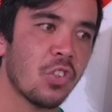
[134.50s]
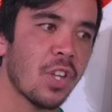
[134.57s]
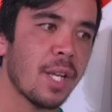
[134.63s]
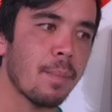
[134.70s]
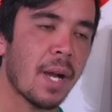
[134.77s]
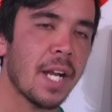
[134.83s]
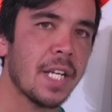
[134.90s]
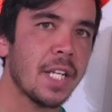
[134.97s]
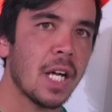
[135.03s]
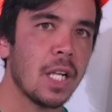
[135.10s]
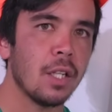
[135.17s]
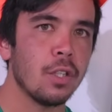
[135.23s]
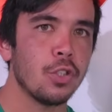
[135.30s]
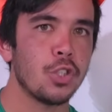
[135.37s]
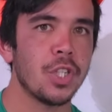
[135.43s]
same
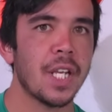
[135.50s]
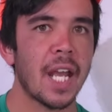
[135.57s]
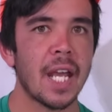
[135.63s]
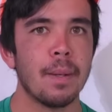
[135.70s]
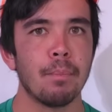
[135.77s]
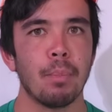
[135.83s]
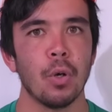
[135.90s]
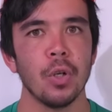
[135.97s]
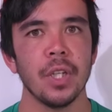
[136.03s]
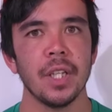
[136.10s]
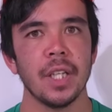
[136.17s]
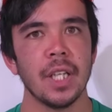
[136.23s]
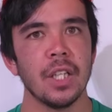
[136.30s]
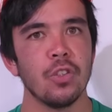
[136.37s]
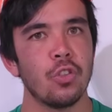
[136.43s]
ideology and put
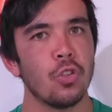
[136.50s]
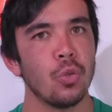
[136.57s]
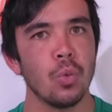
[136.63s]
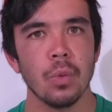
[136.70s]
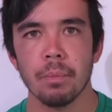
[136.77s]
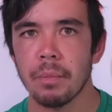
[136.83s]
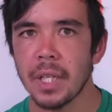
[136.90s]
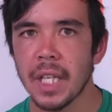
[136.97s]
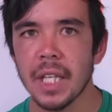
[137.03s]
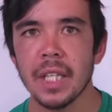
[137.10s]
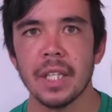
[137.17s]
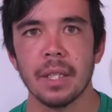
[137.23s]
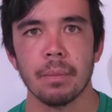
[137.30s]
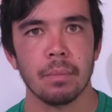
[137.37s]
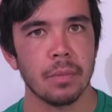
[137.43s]
it into
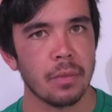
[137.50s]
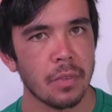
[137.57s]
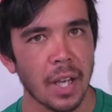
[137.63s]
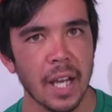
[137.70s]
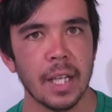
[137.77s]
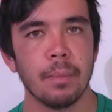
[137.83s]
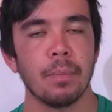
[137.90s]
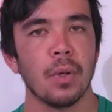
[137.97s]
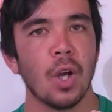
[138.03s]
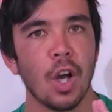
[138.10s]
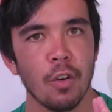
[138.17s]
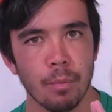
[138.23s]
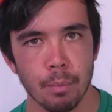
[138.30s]
any type of